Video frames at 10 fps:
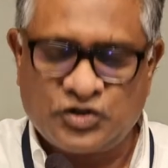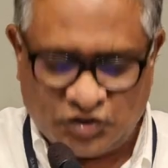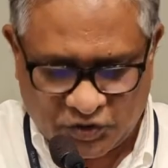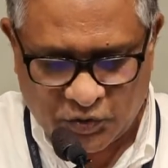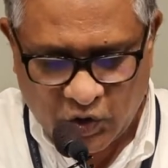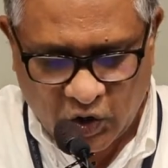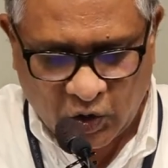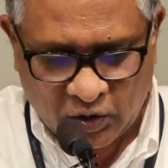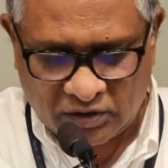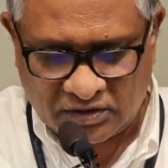to
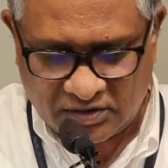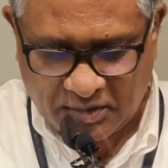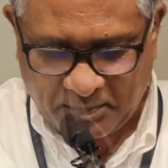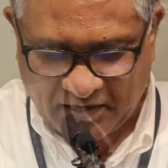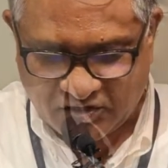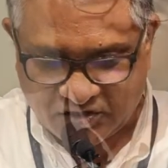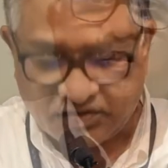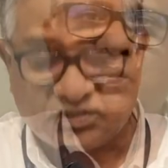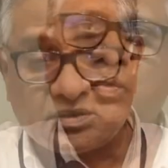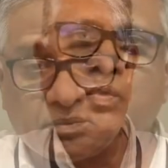all the
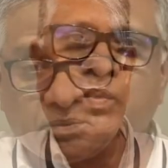patients.